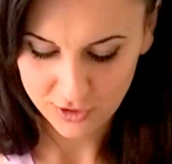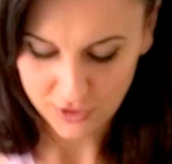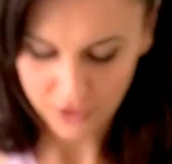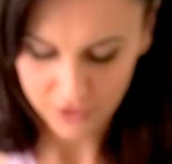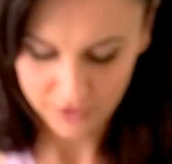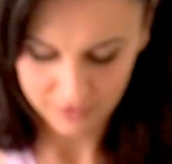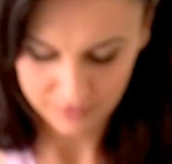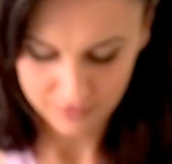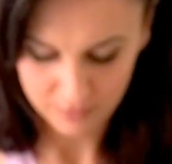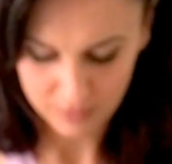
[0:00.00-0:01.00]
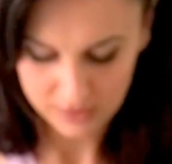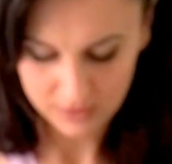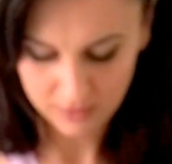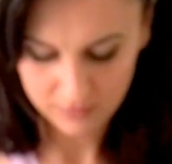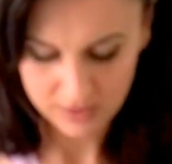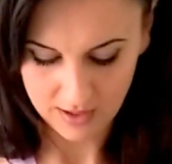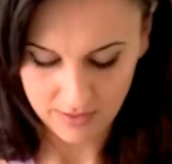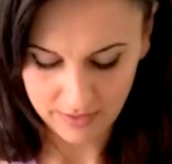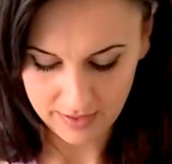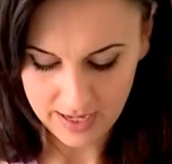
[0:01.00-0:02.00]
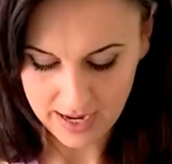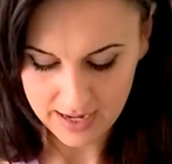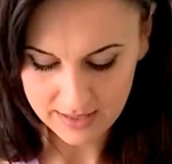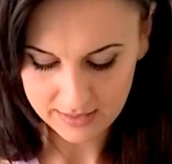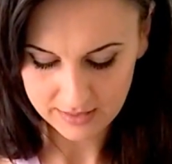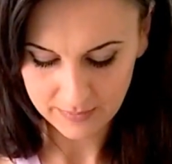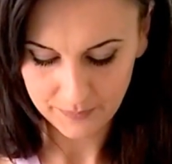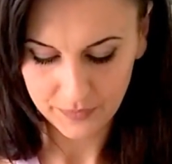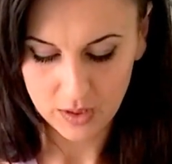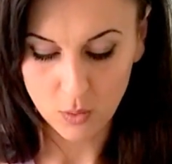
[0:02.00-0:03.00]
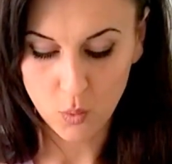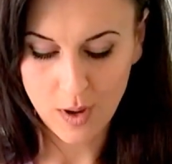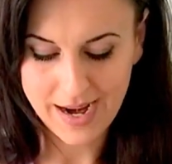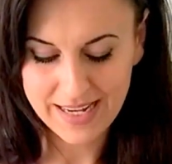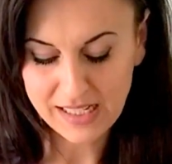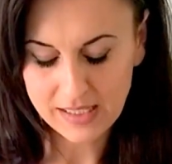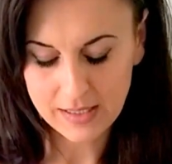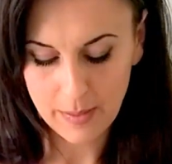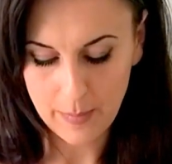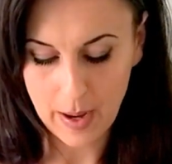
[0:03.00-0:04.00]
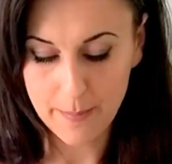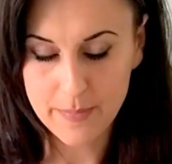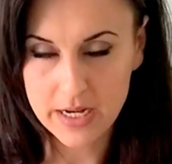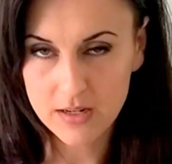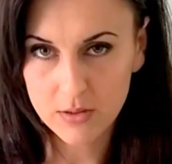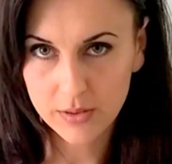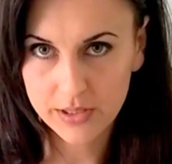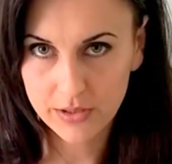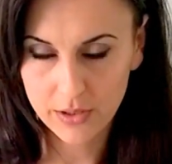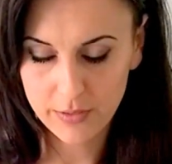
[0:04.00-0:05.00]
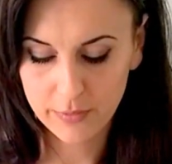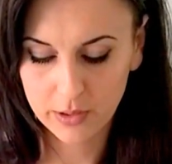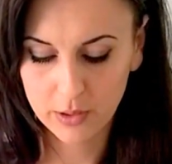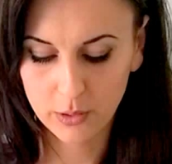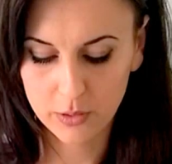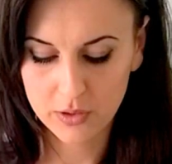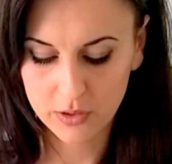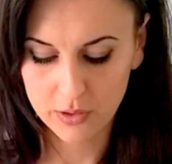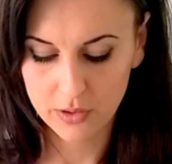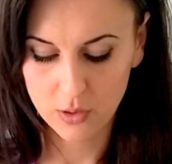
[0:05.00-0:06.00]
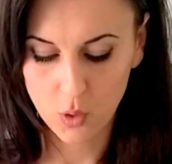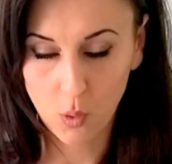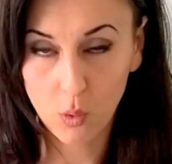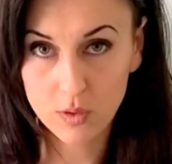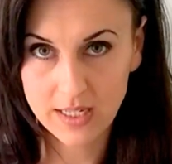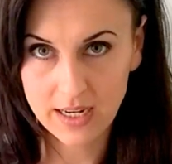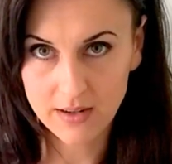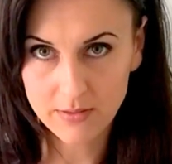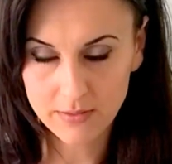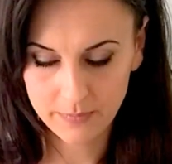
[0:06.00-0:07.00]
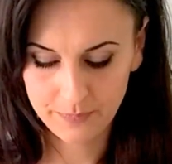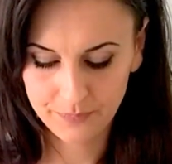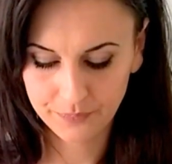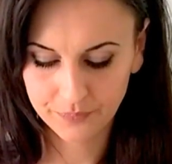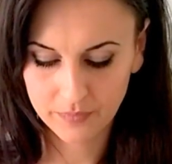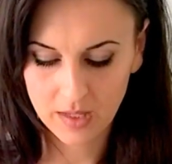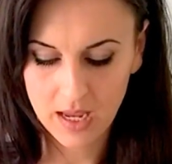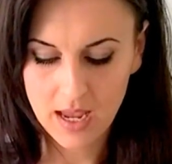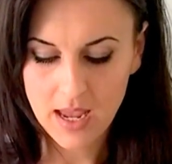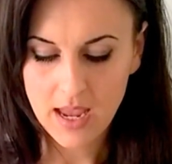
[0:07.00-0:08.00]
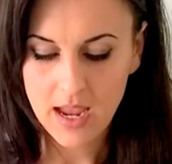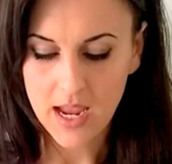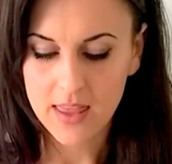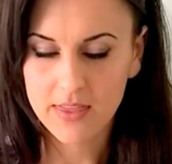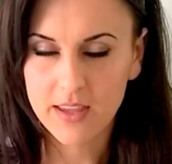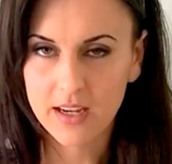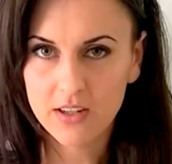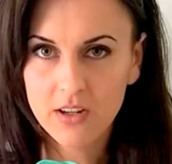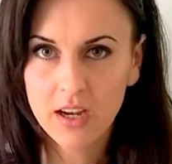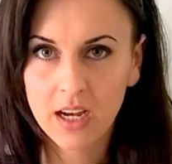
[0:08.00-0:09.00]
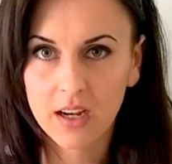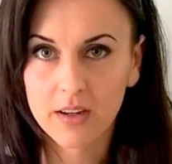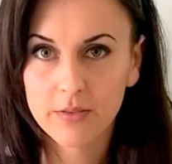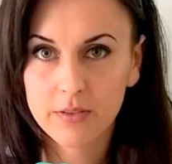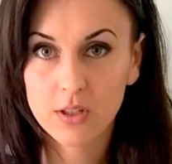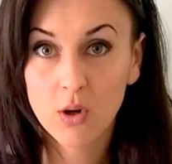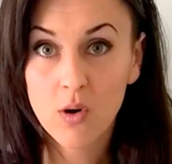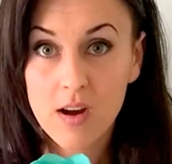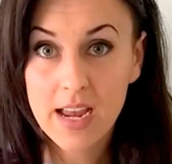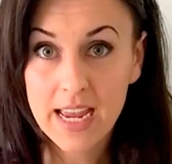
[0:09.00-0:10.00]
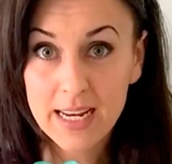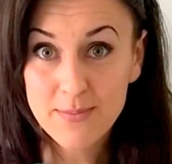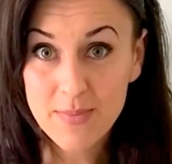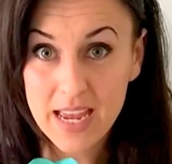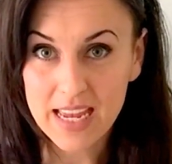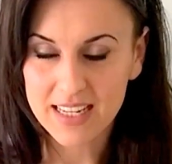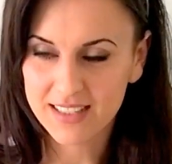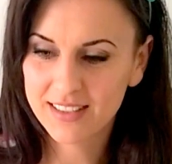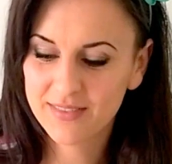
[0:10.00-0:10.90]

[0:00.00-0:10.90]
So once you've done that, you wait a minute or so for the glue to cool down, and there you have your headband.